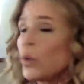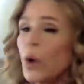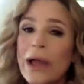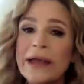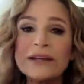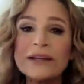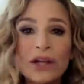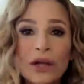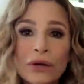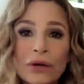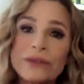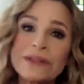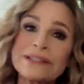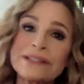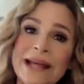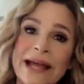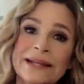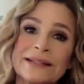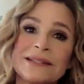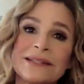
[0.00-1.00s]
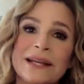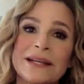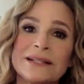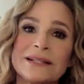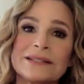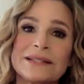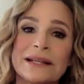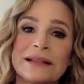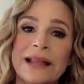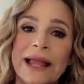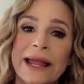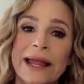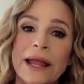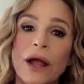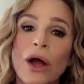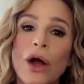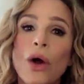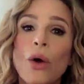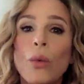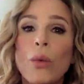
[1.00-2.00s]
when to go to the dentist and like
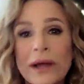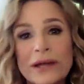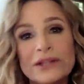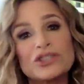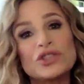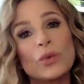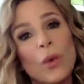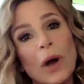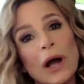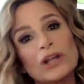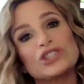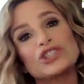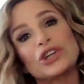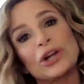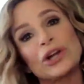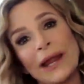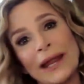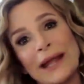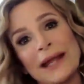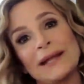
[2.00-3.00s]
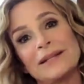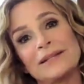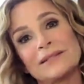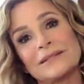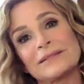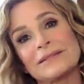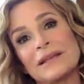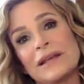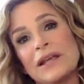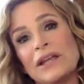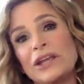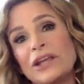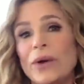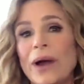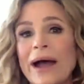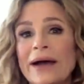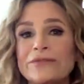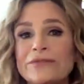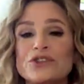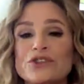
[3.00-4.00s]
when to wash your hands, you know,
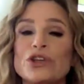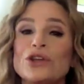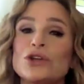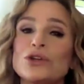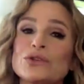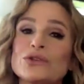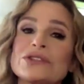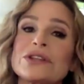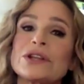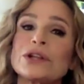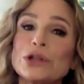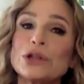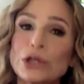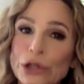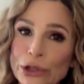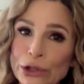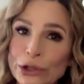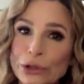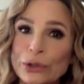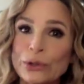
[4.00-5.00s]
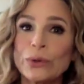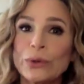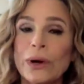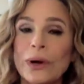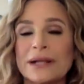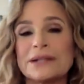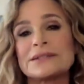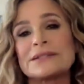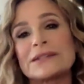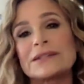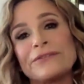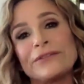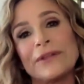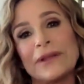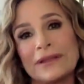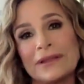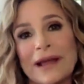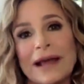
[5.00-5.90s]
after you use the loo and stuff like